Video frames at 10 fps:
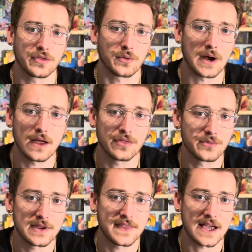around
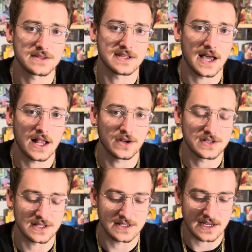
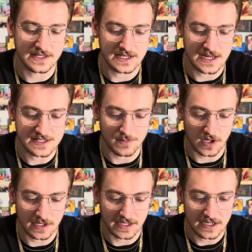$3,000 in today's
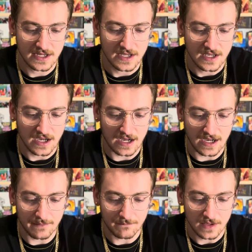market. And
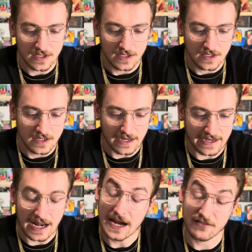
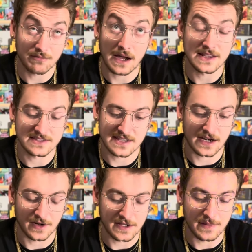I have mine set
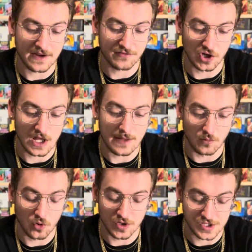on eBay for a lot
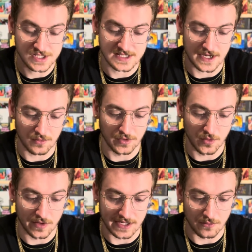more just because I don't really
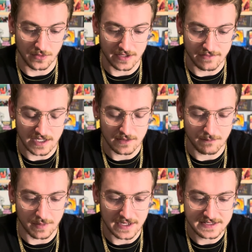want to get rid of it.
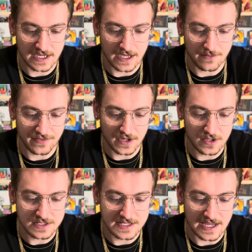But to
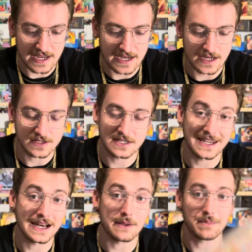get a